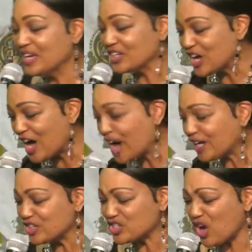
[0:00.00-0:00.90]
God
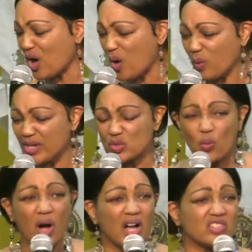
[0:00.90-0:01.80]
is always
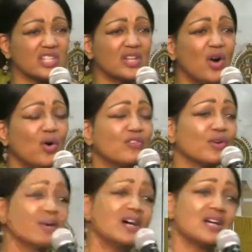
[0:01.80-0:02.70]
watching
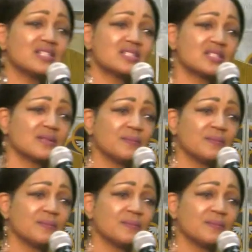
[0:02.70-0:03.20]
over us.